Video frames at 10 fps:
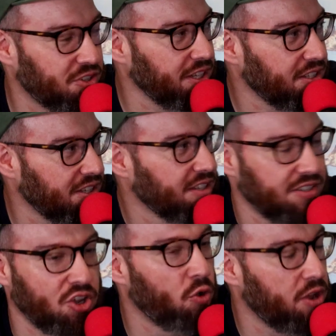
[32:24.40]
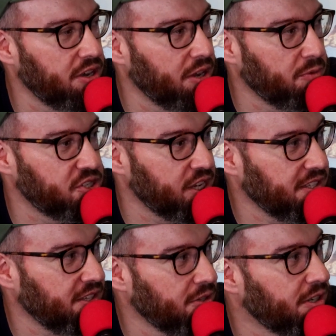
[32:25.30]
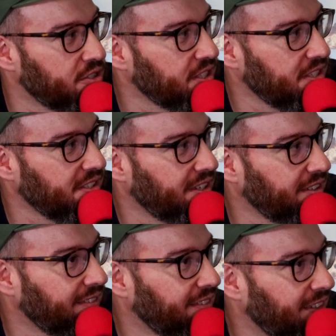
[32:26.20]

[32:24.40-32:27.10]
good. No, none with Jesse though. Can Jesse sing?